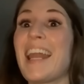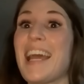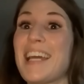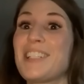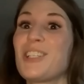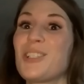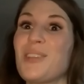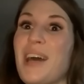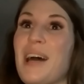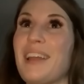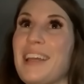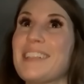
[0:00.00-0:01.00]
and I had to do
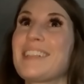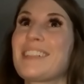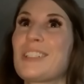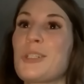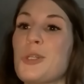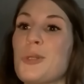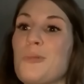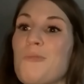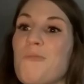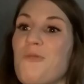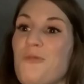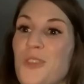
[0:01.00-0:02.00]
that like
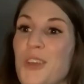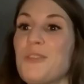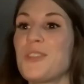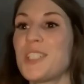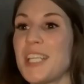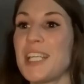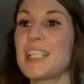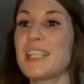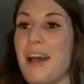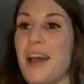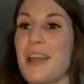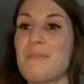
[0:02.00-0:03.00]
15
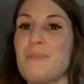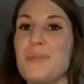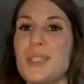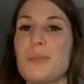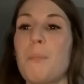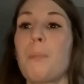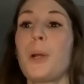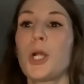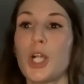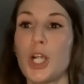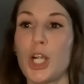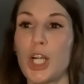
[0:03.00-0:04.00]
times
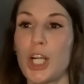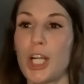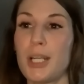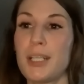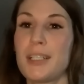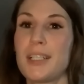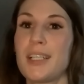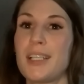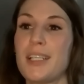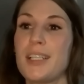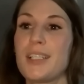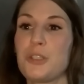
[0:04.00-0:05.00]
per
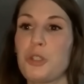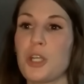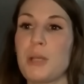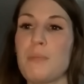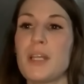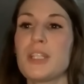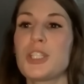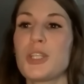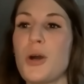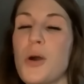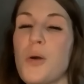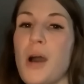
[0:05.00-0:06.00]
treatment.
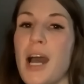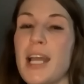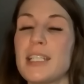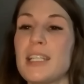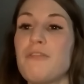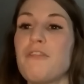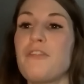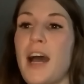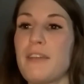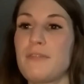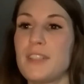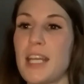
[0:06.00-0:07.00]
So I did
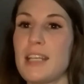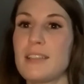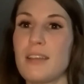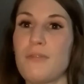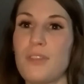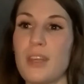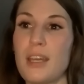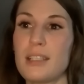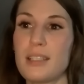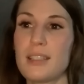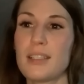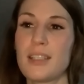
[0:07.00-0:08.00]
five days of
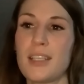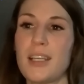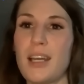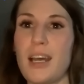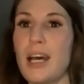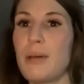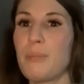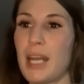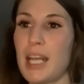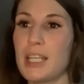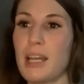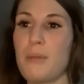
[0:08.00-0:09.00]
this. Um, and
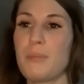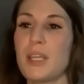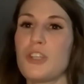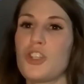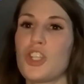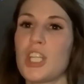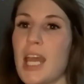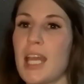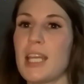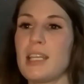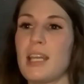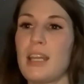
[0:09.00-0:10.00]
I'd come each
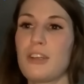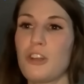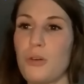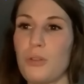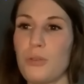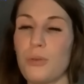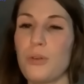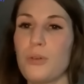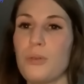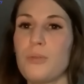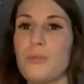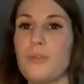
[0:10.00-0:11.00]
day and go
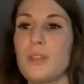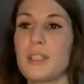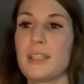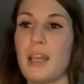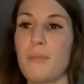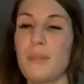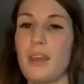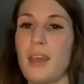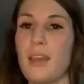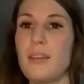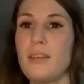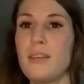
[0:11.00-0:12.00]
through the same
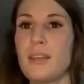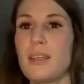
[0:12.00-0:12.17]
thing